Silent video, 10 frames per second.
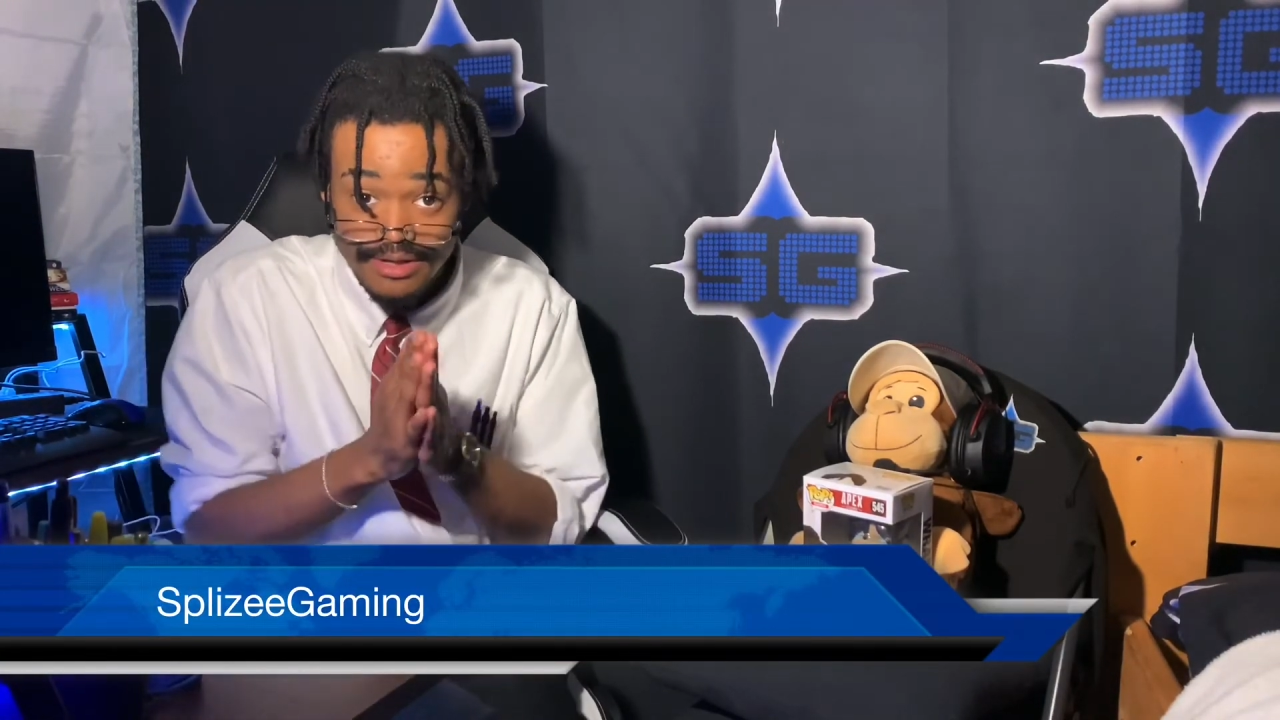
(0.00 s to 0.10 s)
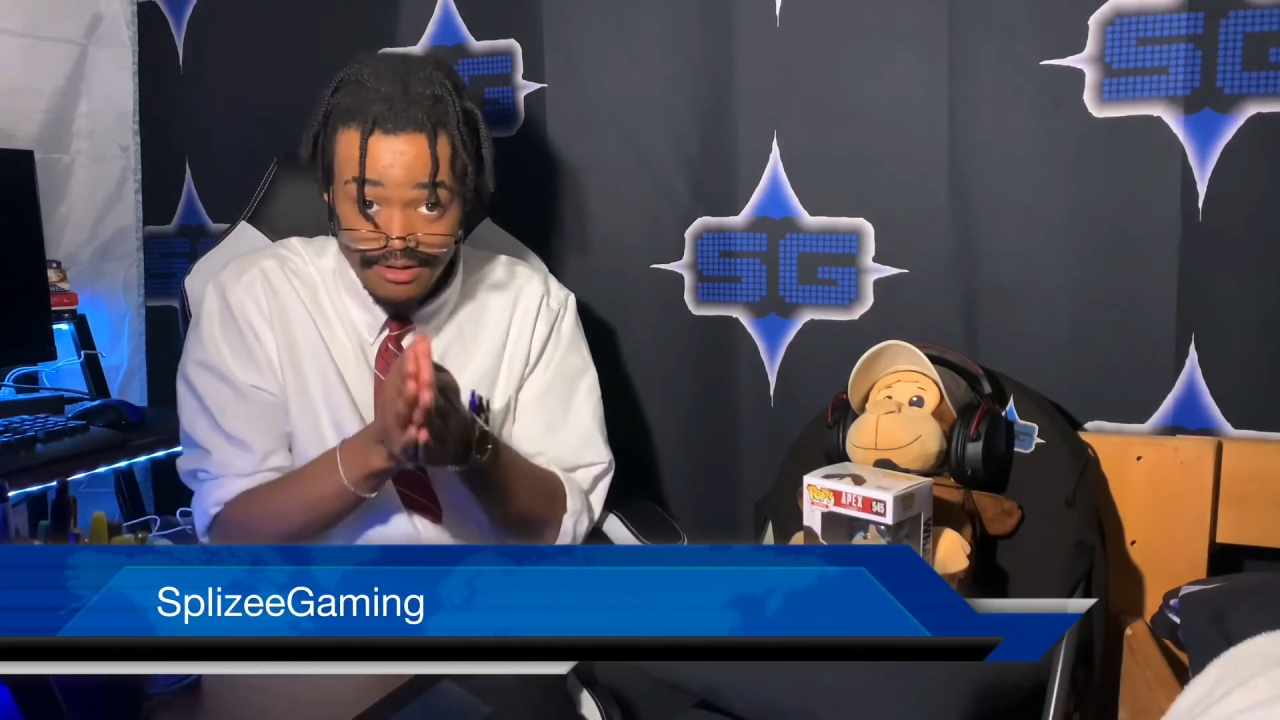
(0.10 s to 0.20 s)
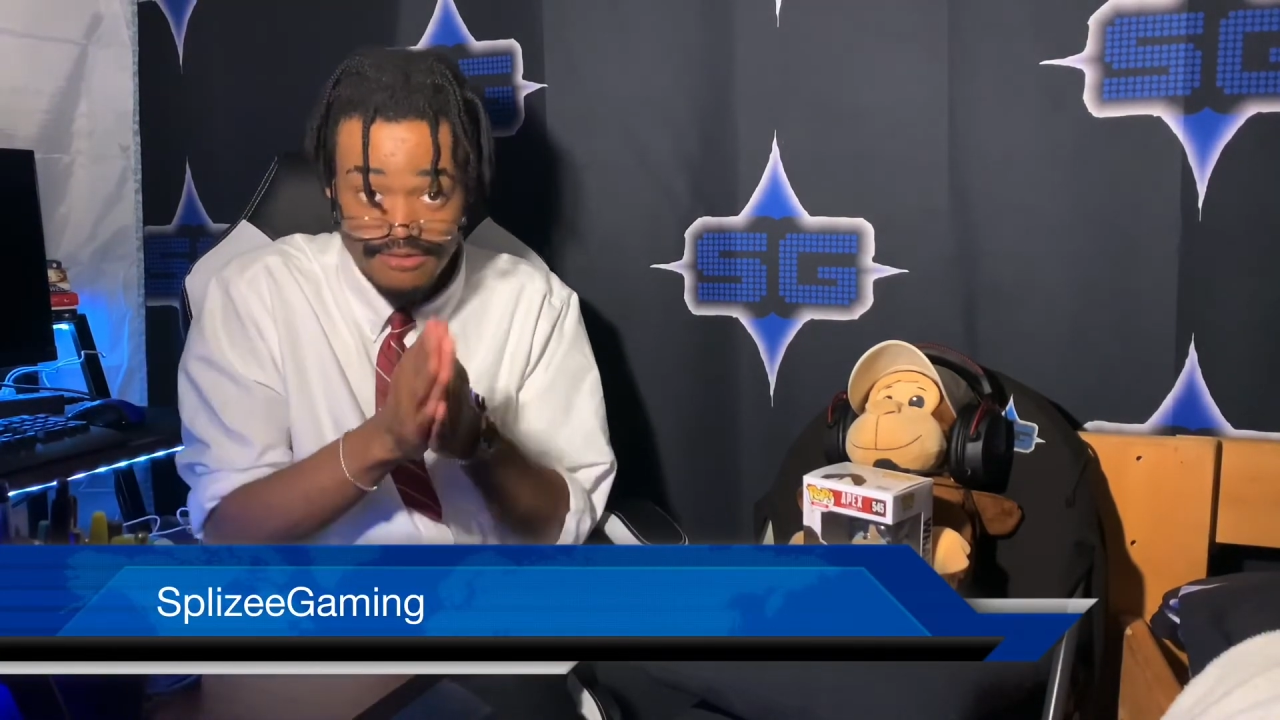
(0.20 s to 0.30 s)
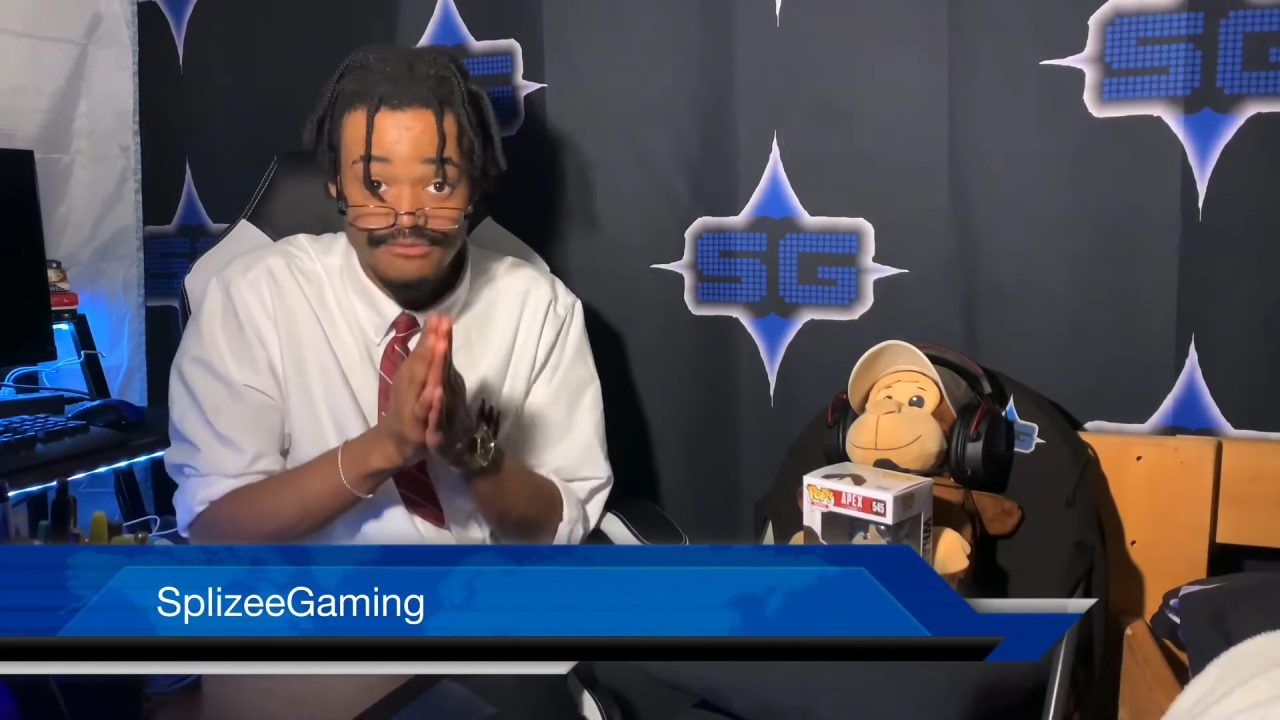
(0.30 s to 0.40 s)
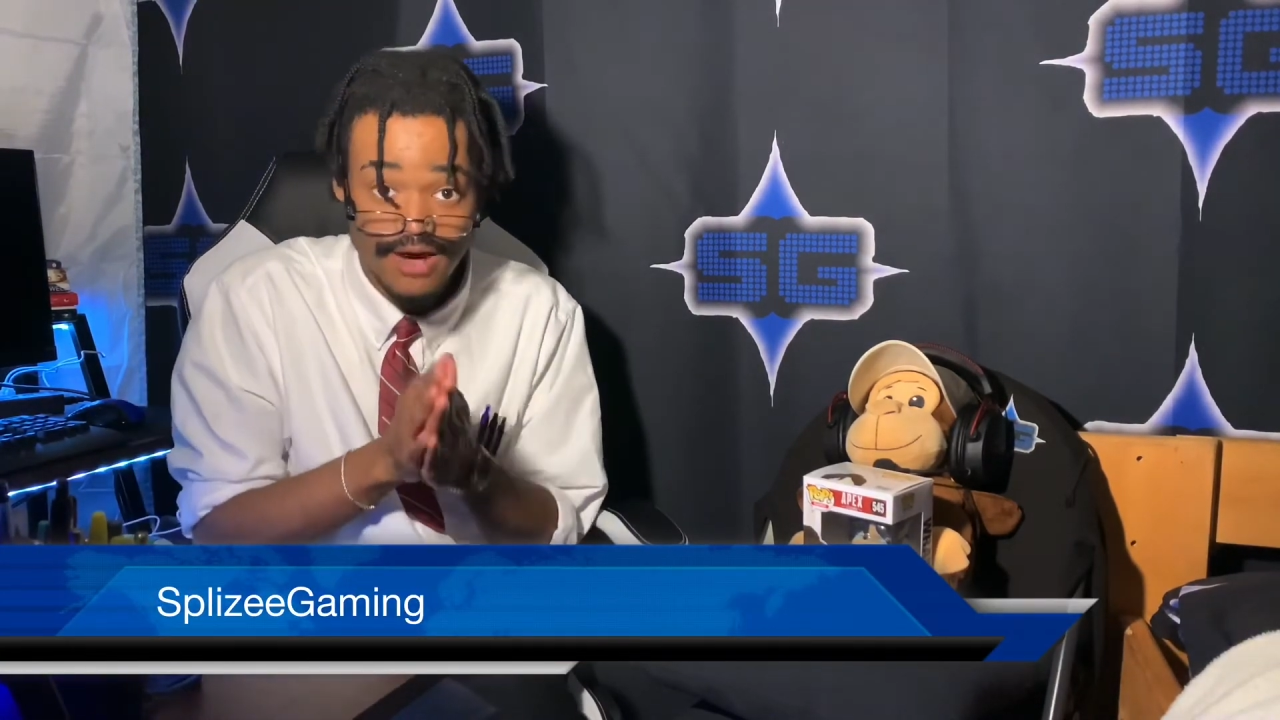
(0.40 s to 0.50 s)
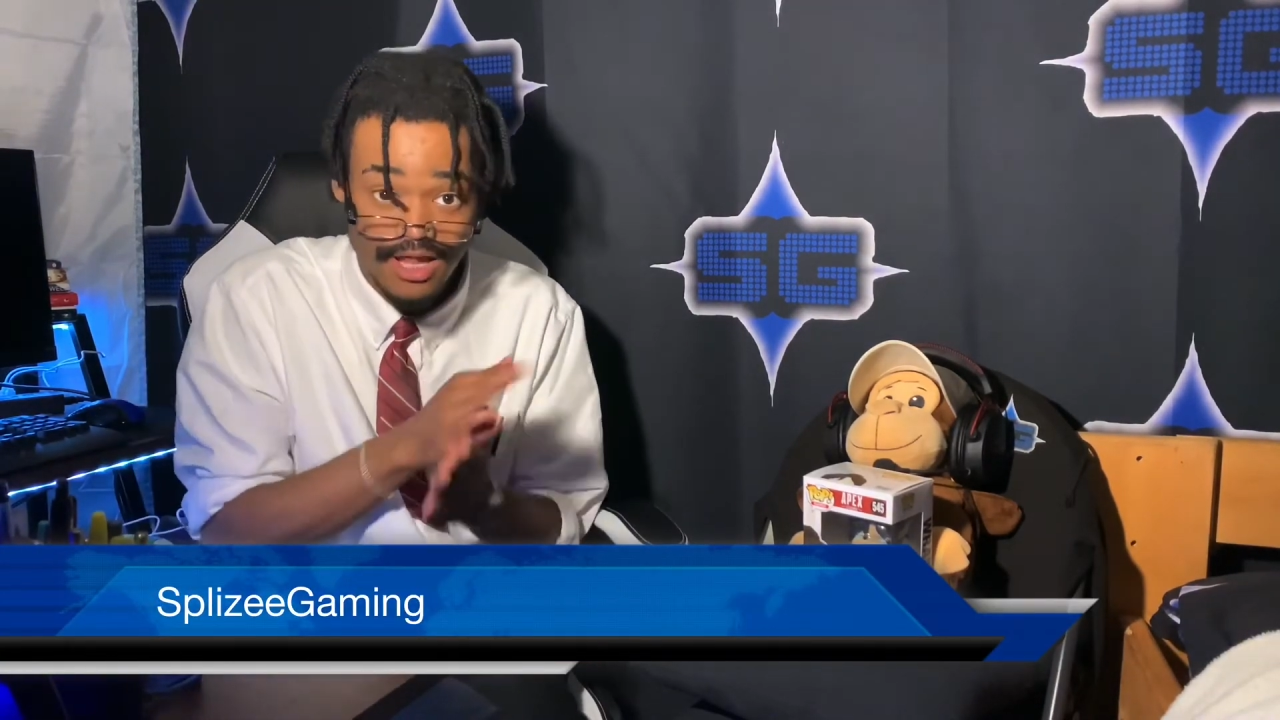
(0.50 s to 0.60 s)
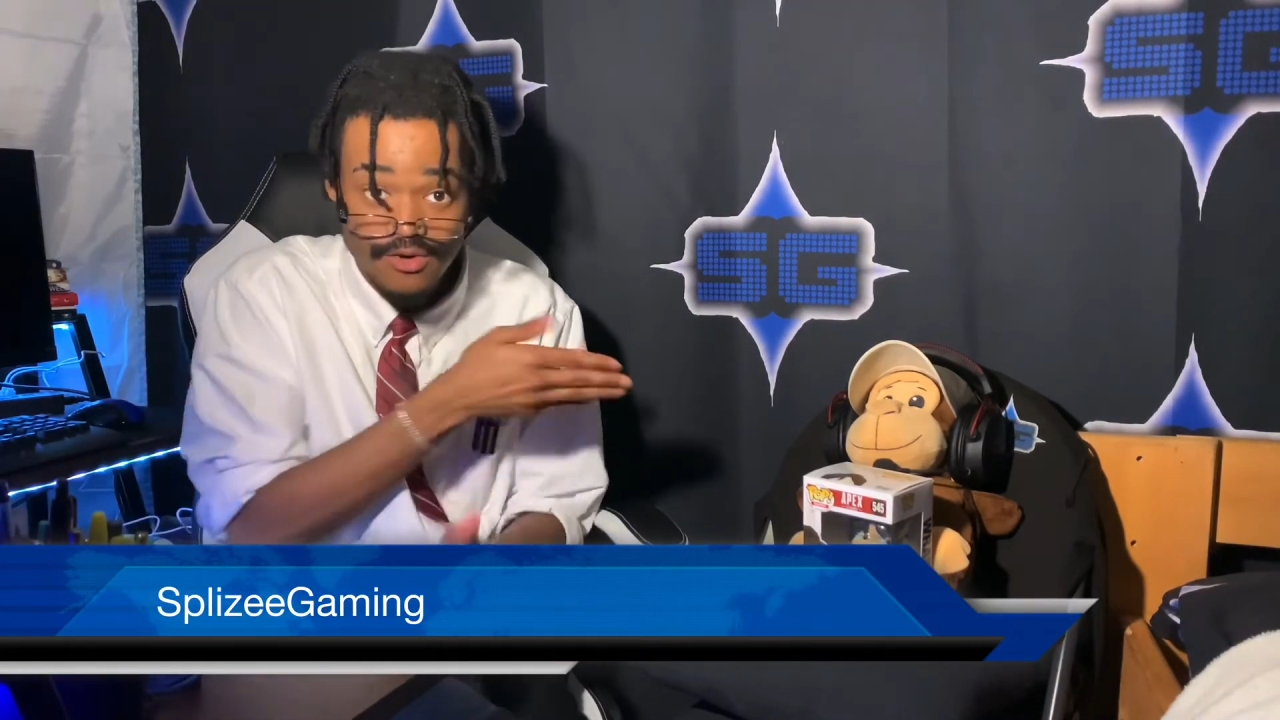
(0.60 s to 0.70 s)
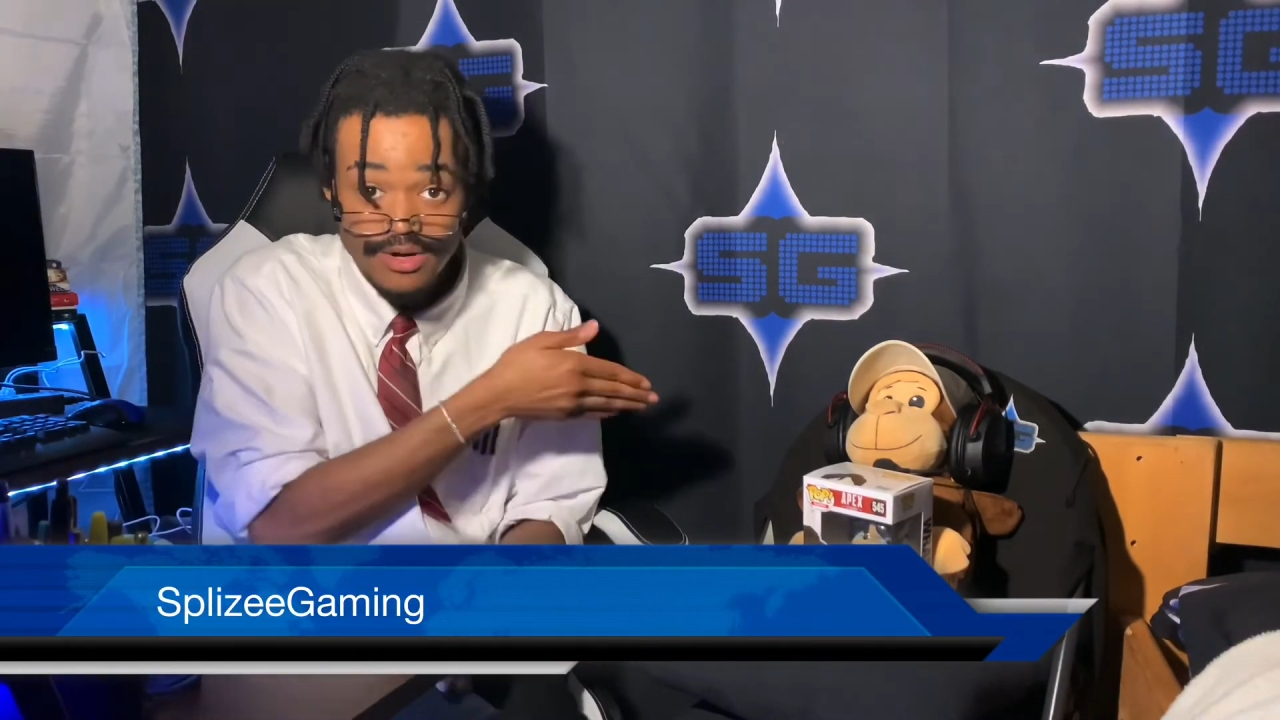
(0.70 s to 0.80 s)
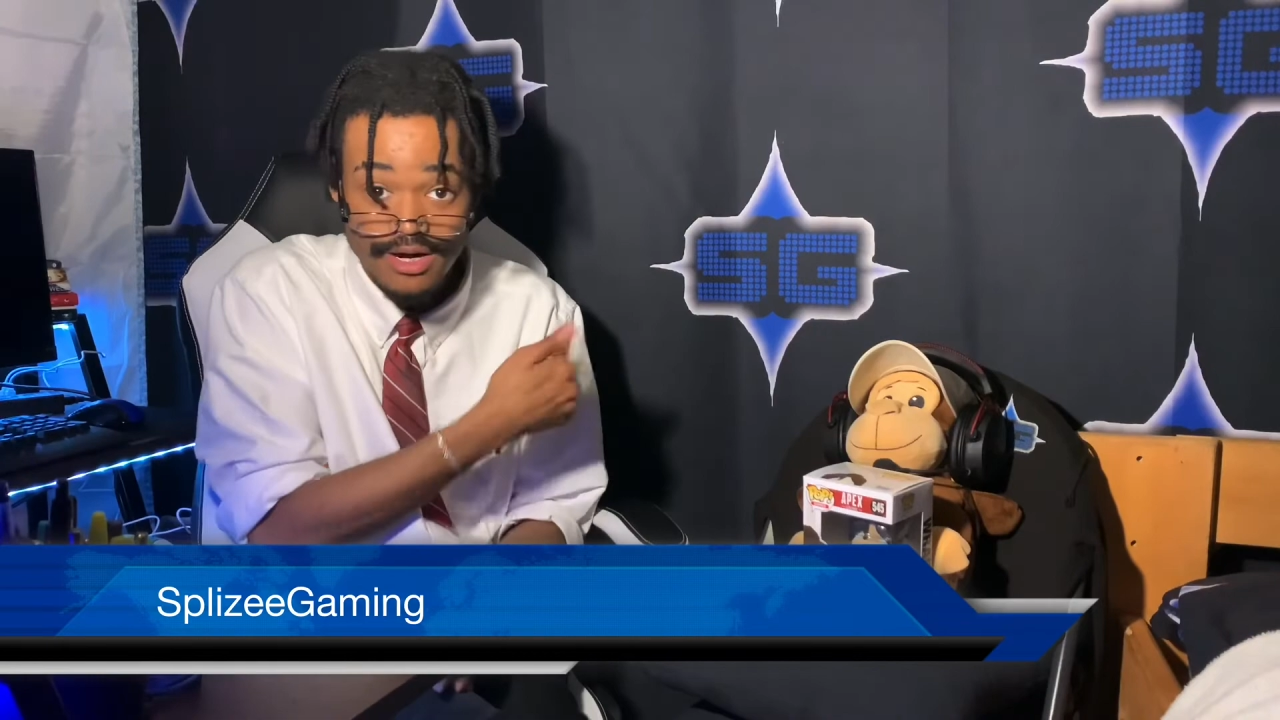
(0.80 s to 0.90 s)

Go follow it